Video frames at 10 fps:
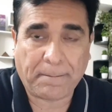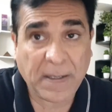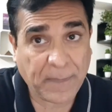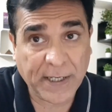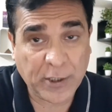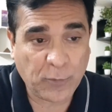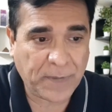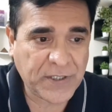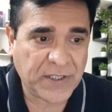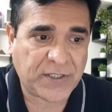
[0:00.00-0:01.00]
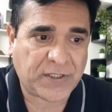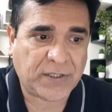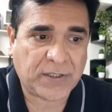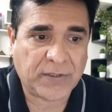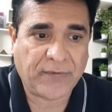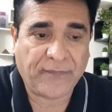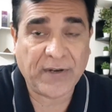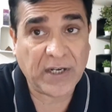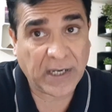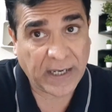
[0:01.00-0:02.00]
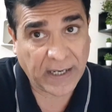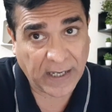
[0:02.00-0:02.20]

People into business will